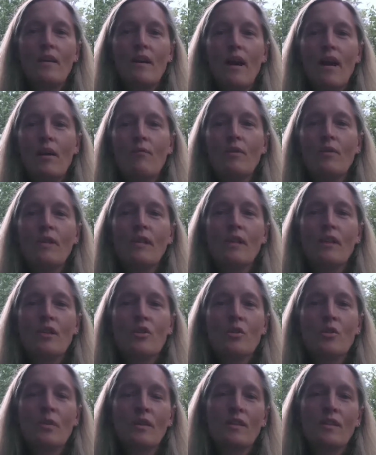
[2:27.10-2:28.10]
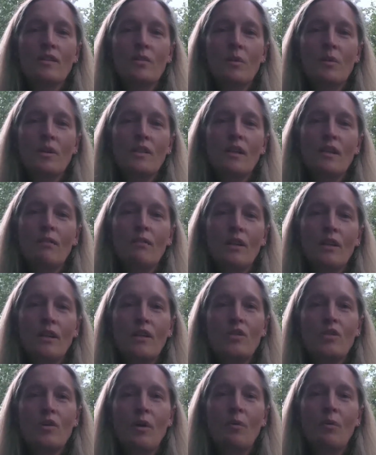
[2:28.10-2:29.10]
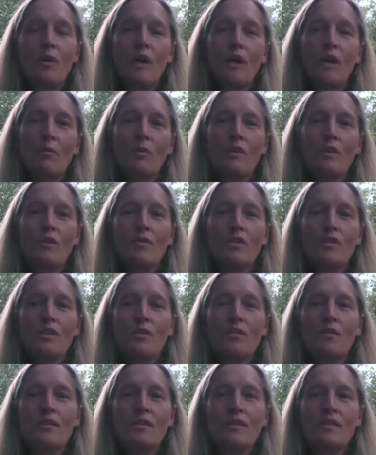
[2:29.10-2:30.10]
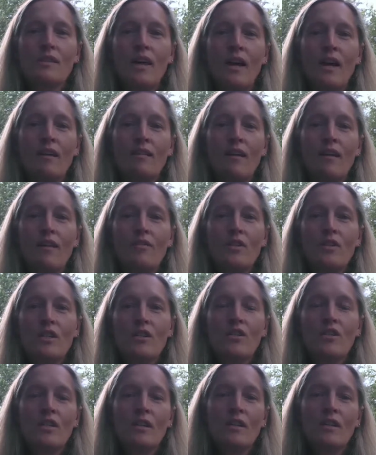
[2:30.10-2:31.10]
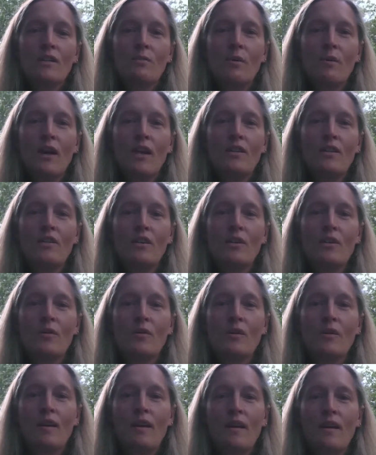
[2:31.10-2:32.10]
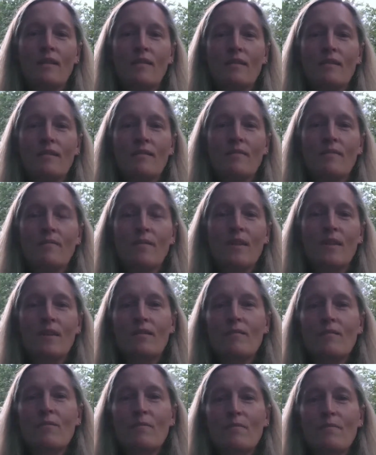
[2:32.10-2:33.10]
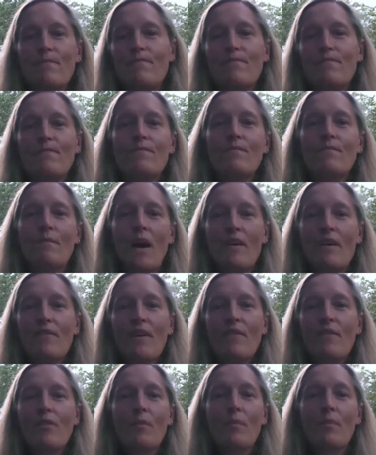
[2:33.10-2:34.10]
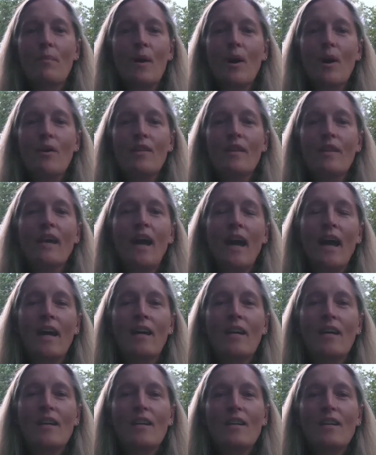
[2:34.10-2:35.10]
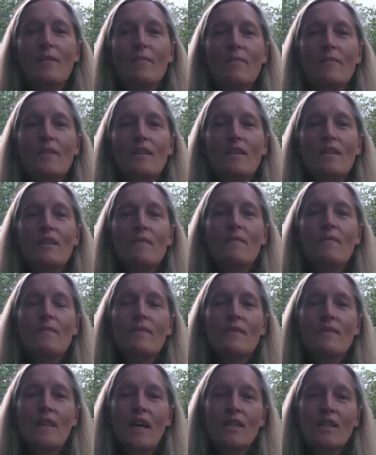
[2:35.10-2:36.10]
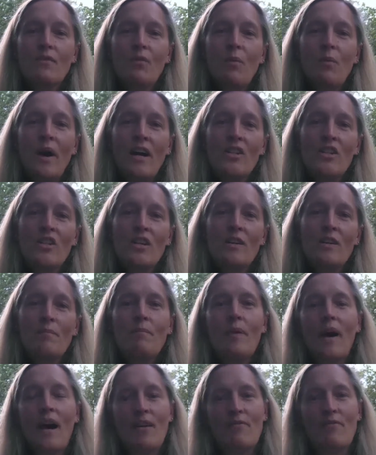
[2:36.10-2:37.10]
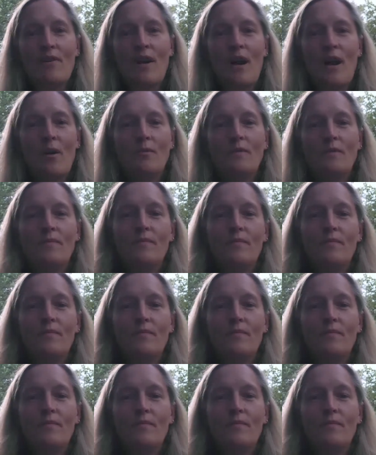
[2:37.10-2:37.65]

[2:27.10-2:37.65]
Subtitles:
I really enjoy this course. I really enjoy working with your students. I love teaching. It's what I do. It's my favorite part of the day. Thanks for watching. Bye for now.